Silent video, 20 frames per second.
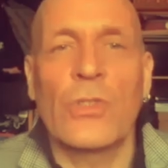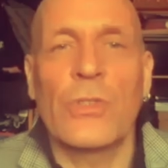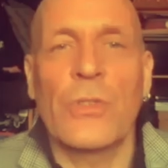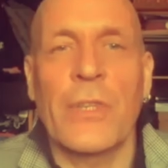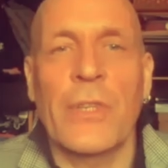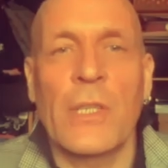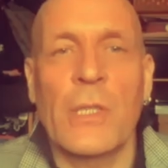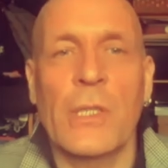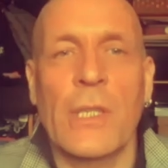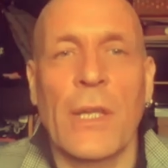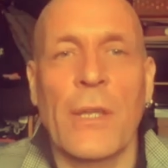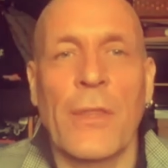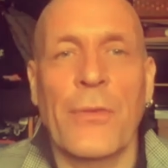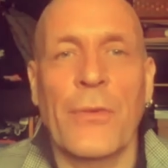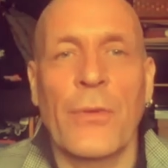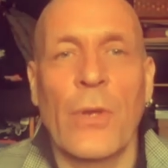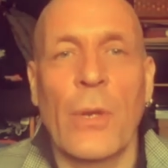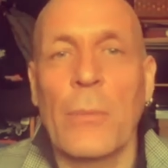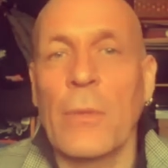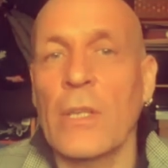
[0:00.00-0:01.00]
things came
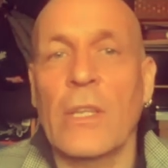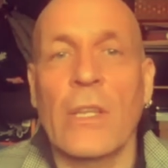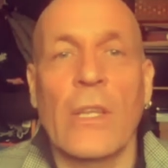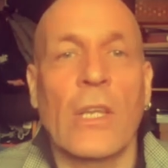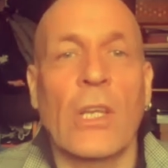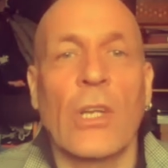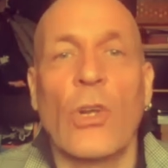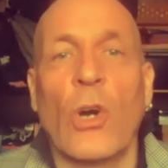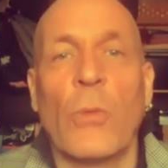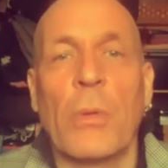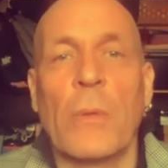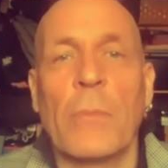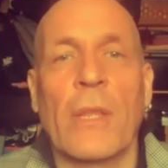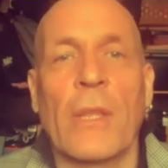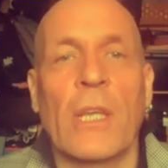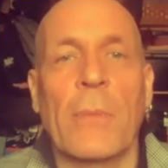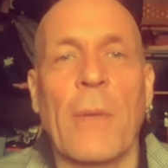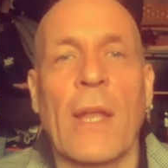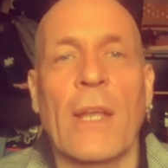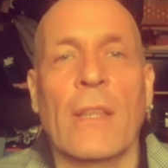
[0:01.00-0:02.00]
through? I mean, it
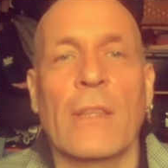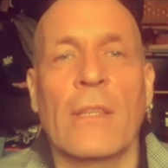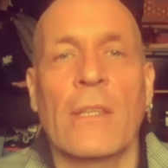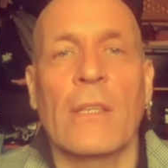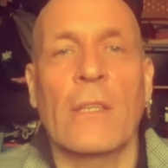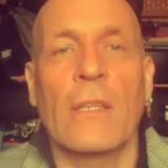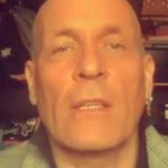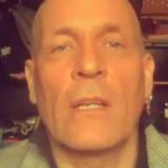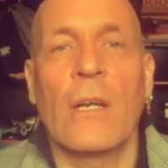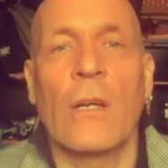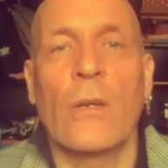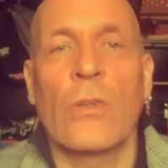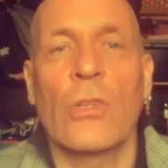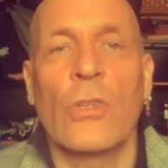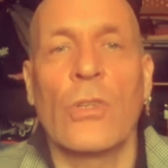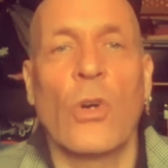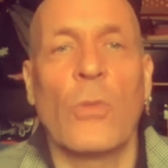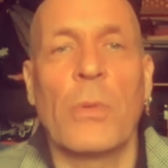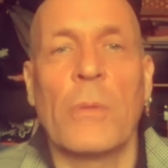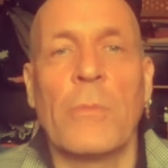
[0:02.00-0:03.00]
could be anything, you know, it could
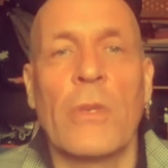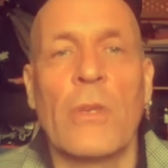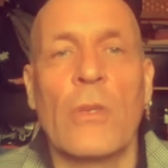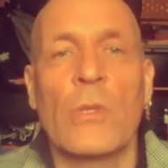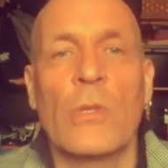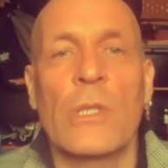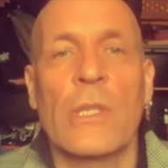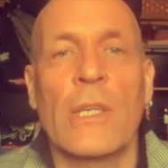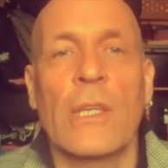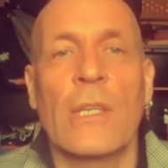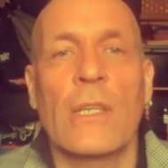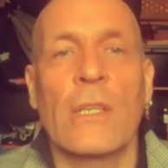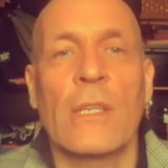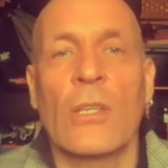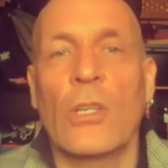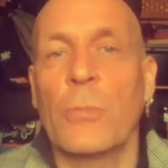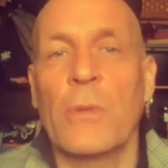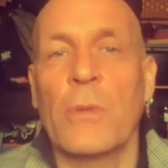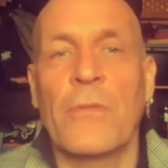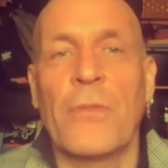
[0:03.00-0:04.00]
all be music, it
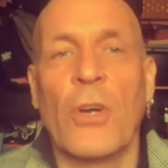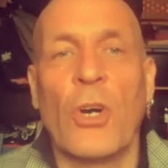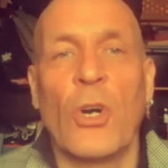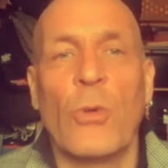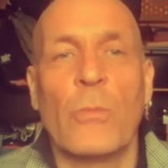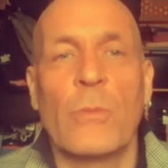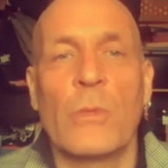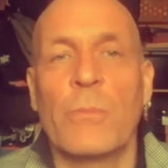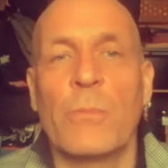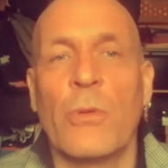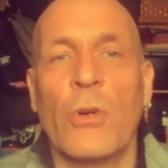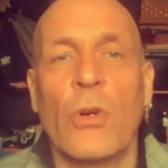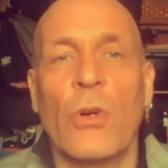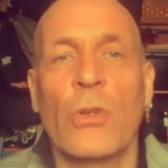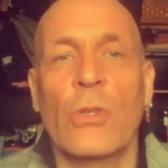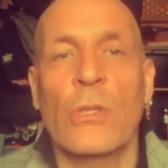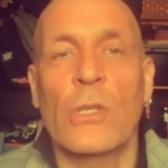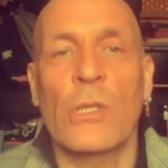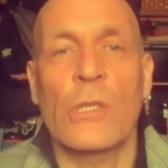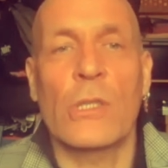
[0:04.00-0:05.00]
could be films,
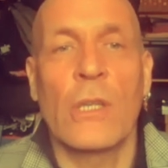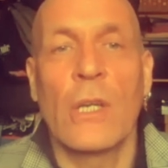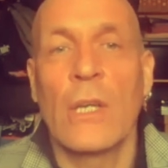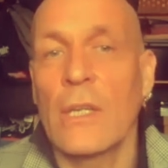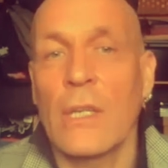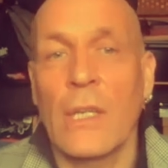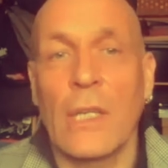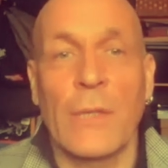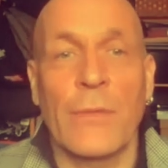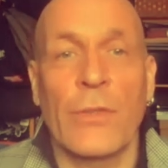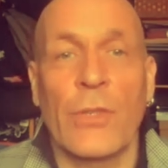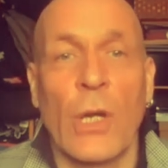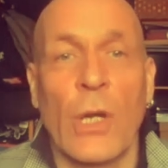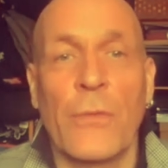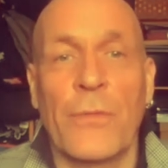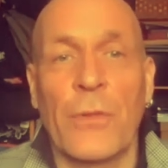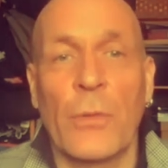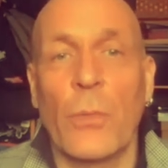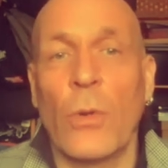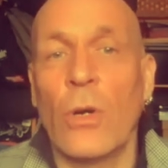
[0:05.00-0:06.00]
books, even going
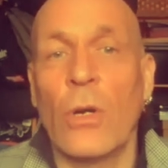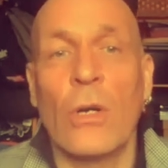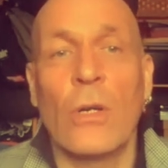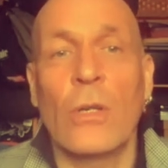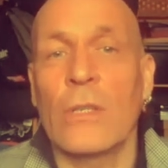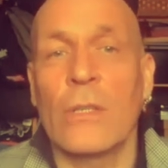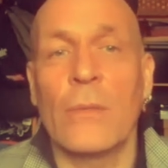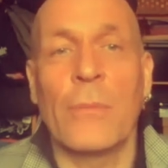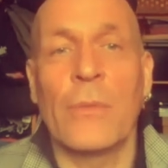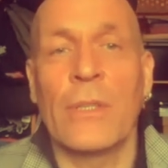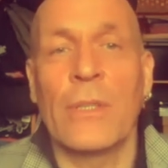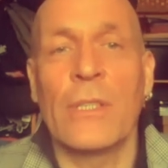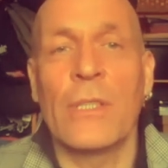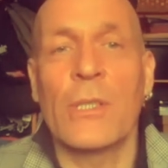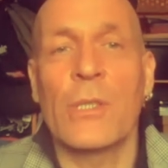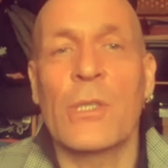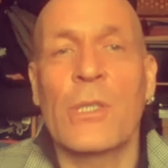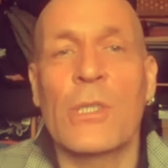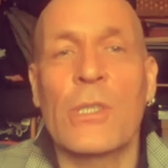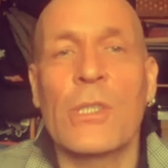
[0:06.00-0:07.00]
for a walk. I mean,
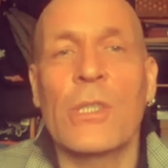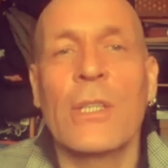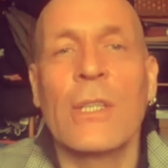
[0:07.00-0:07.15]
it's...